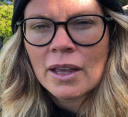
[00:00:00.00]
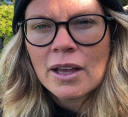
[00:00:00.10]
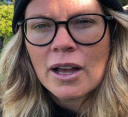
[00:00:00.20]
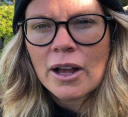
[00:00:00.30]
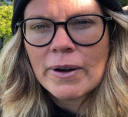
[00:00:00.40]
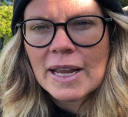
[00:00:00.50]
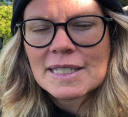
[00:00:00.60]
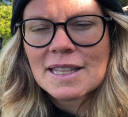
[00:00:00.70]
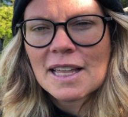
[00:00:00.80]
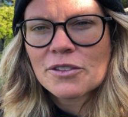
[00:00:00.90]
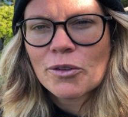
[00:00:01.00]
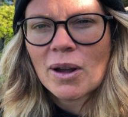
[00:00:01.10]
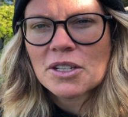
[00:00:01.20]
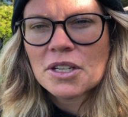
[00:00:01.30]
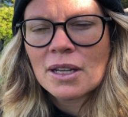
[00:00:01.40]
All right, thanks for
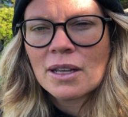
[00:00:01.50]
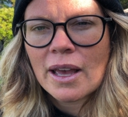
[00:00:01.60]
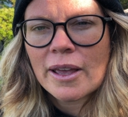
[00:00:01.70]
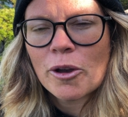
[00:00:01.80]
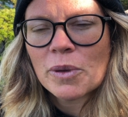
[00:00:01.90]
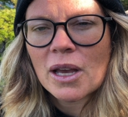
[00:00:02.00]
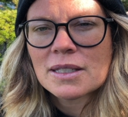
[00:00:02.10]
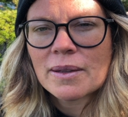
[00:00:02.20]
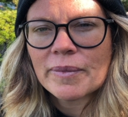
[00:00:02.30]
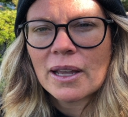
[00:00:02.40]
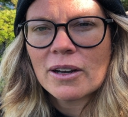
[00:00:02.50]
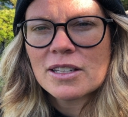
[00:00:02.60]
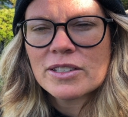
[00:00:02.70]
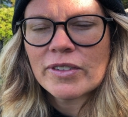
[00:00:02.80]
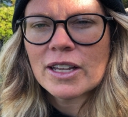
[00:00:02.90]
watching. I hope you got something out of
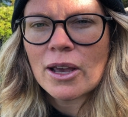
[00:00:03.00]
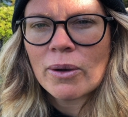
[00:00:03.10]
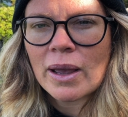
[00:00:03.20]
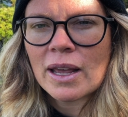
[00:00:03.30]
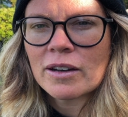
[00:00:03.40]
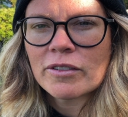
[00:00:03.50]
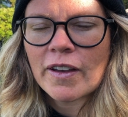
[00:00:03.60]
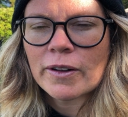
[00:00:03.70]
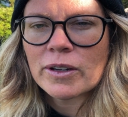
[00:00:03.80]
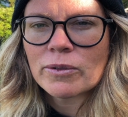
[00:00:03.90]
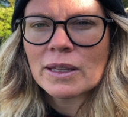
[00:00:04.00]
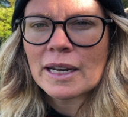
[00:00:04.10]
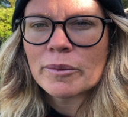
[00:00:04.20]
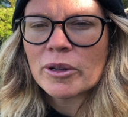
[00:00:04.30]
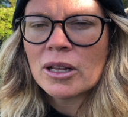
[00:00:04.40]
this video and found it
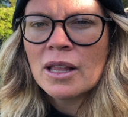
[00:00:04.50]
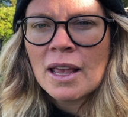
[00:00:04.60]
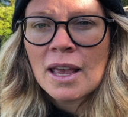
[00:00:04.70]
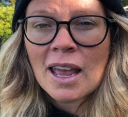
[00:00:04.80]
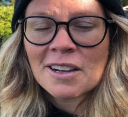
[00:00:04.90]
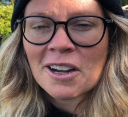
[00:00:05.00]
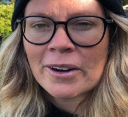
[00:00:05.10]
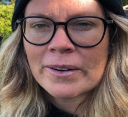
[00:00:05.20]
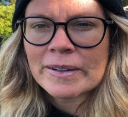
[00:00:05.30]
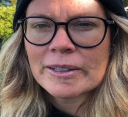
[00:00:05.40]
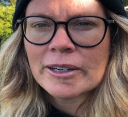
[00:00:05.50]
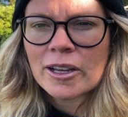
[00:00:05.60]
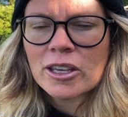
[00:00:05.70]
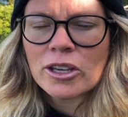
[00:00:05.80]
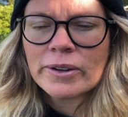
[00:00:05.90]
relatable and are
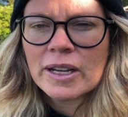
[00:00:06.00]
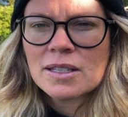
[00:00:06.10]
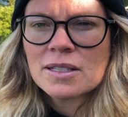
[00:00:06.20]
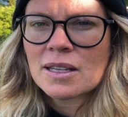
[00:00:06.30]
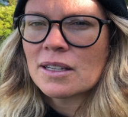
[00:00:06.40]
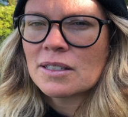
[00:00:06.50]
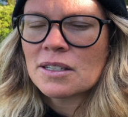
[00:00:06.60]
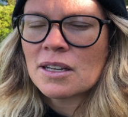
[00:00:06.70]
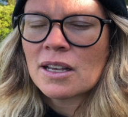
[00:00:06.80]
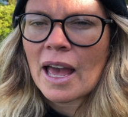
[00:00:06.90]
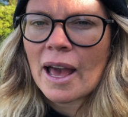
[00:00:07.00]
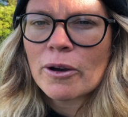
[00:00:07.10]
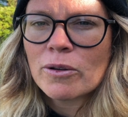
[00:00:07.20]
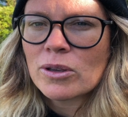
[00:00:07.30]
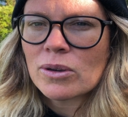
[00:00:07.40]
curious in
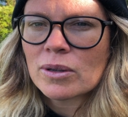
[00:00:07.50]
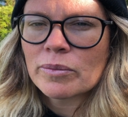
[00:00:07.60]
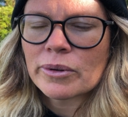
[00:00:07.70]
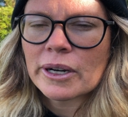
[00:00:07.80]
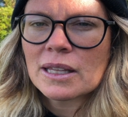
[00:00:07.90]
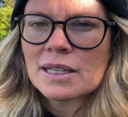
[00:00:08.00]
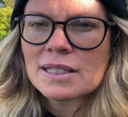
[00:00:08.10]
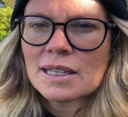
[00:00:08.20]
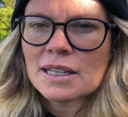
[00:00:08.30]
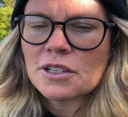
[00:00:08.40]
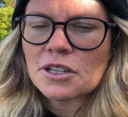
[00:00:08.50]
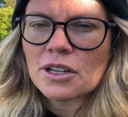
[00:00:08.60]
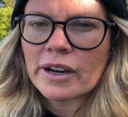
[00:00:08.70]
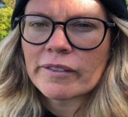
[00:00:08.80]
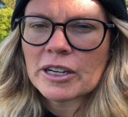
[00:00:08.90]
how you can bring this into
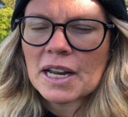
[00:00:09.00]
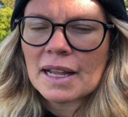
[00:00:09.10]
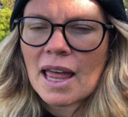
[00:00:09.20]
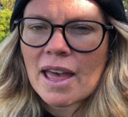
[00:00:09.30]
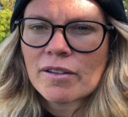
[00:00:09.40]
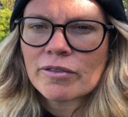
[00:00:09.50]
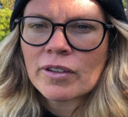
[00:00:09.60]
your everyday life.